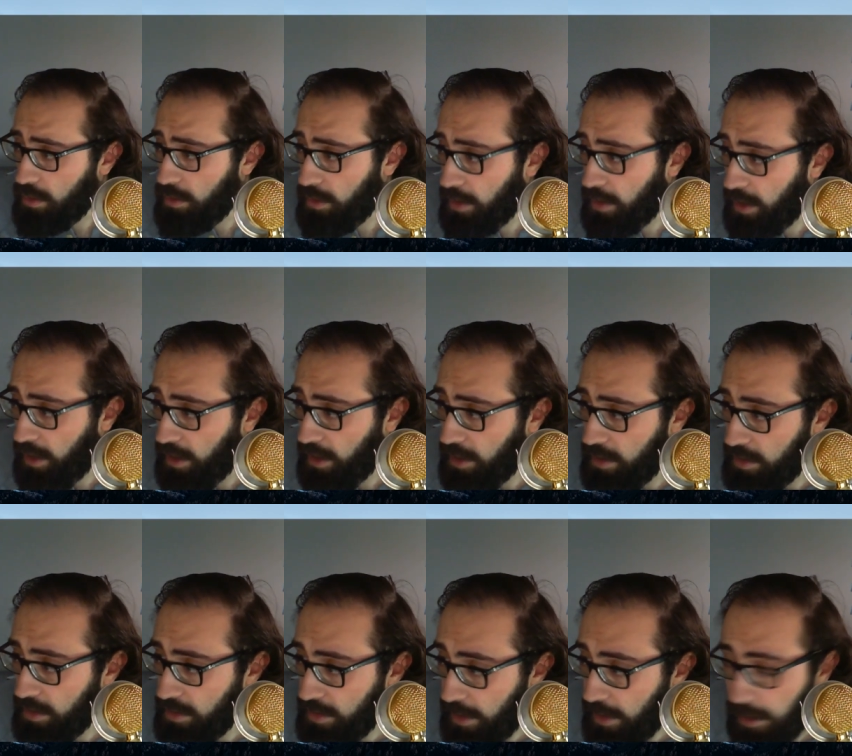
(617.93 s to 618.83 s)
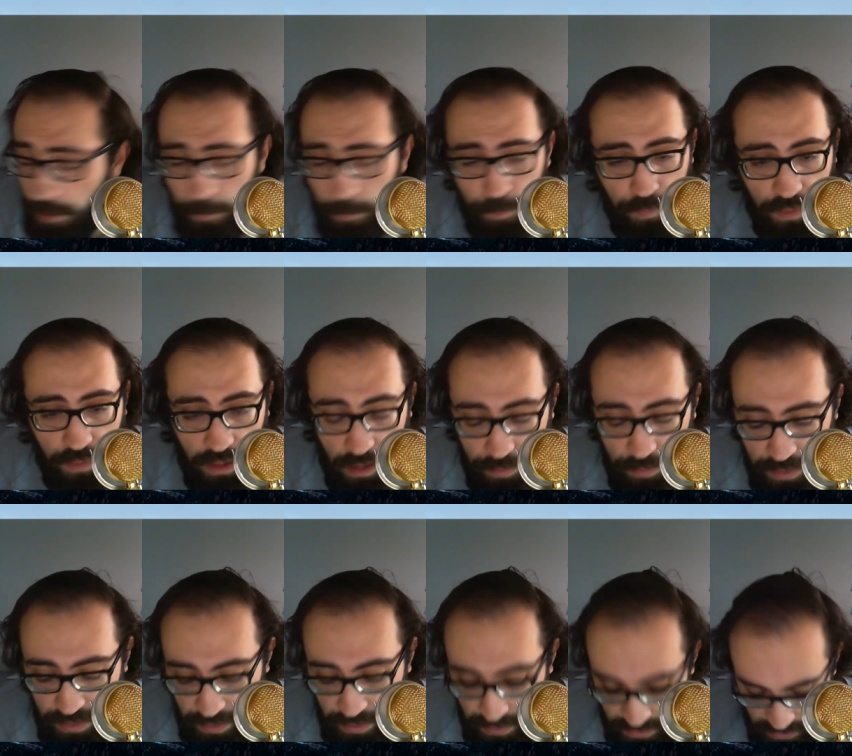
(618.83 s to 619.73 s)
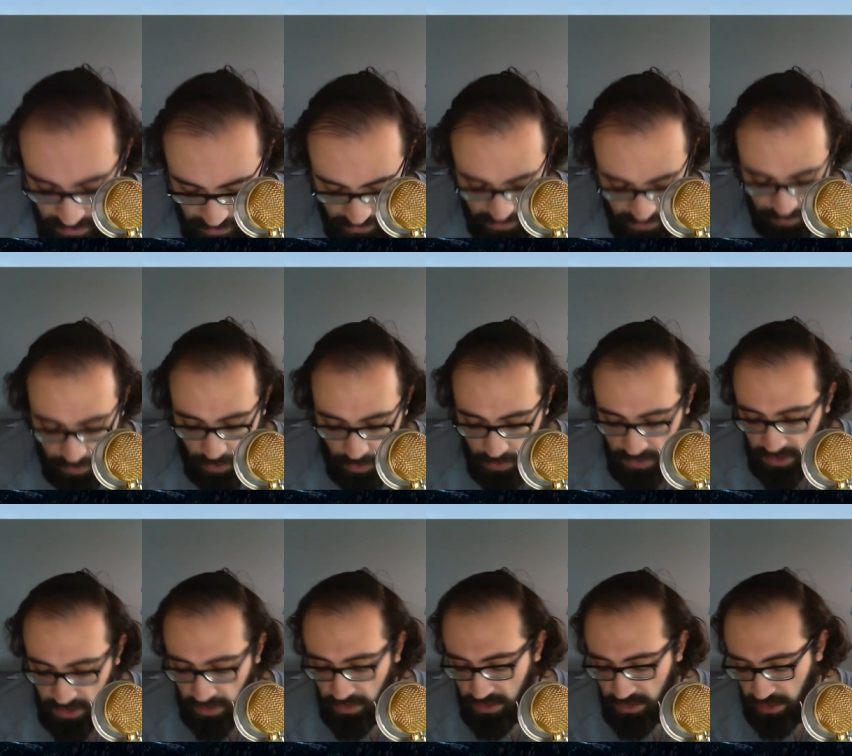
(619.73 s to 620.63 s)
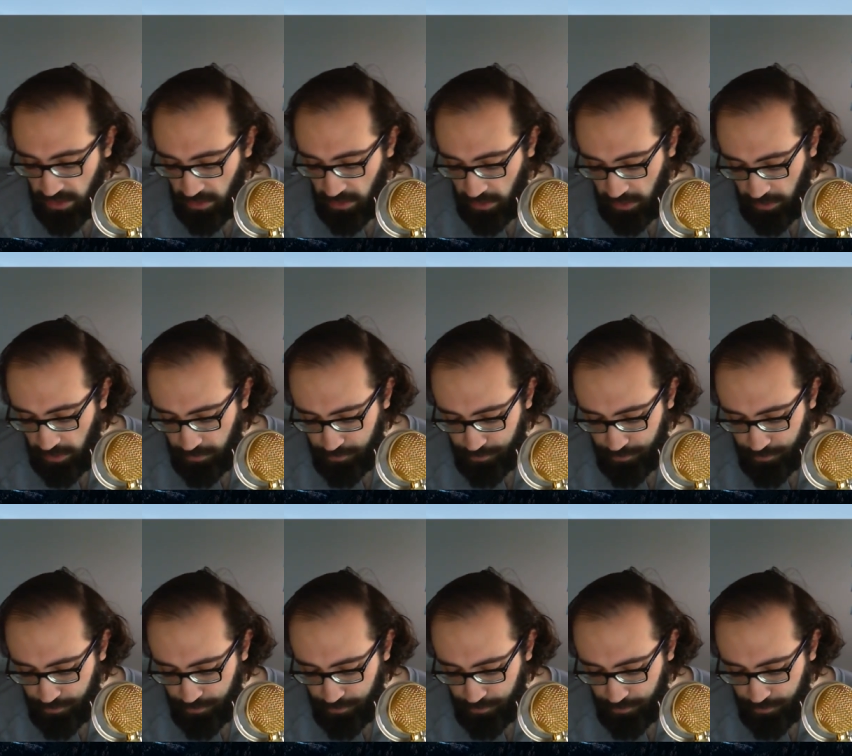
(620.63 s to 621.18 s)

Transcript: And yeah, I mean, that's my whole entire take on it.